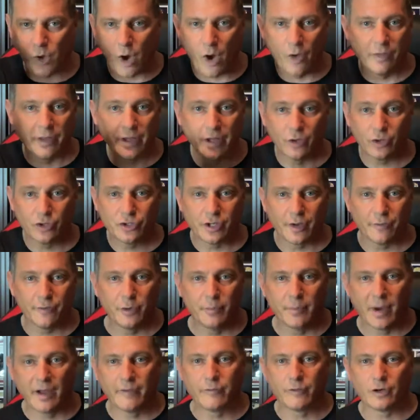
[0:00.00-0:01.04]
the other stuff you
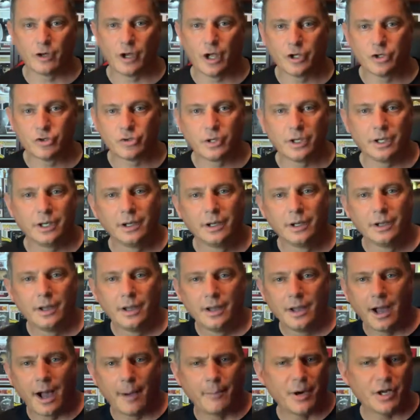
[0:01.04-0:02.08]
buy for laundry,
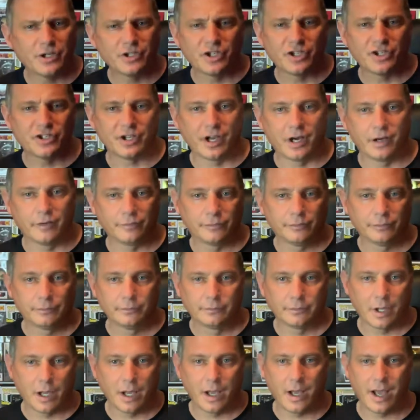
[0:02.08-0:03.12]
a bunch of stuff.
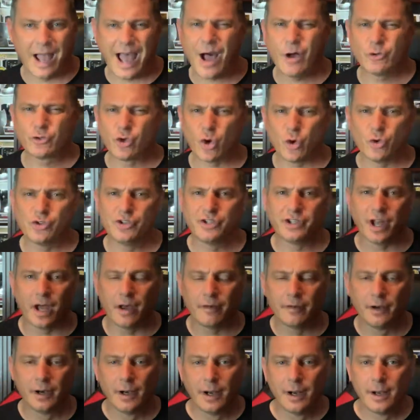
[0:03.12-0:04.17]
Household
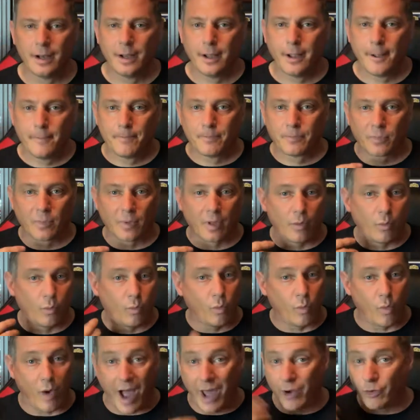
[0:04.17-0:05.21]
stuff.
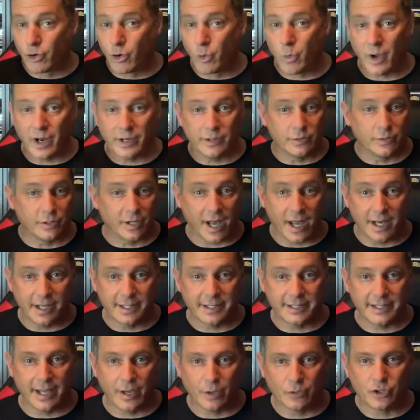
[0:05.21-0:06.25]
I don't know what kind of
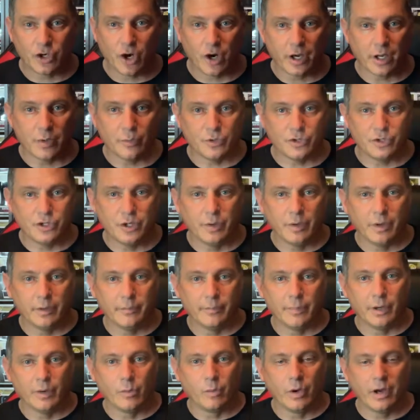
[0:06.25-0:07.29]
sale Target was doing,
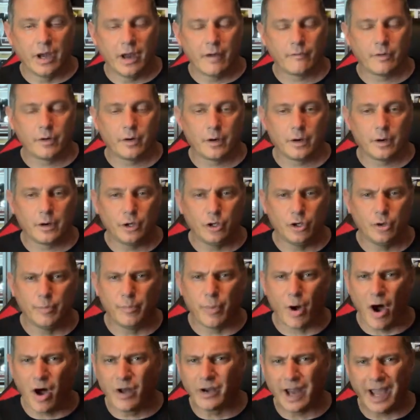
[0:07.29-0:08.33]
but whatever you
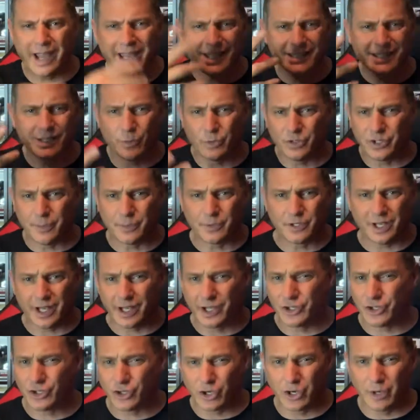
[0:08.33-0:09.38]
bought, I guess it was up to like
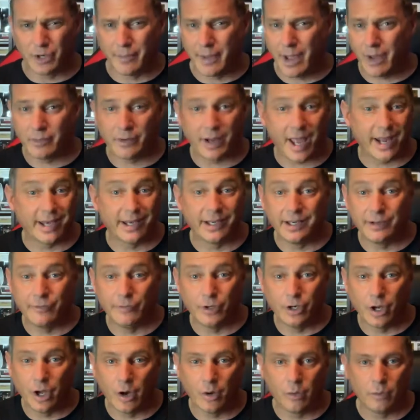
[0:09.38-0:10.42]
a certain amount. I didn't even
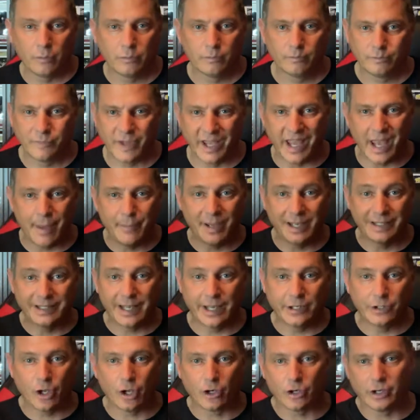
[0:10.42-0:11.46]
know. They gave me a
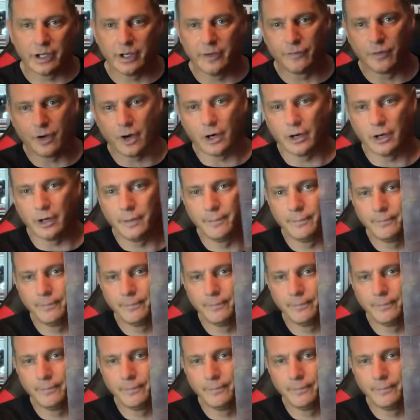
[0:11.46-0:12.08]
$10 gift card,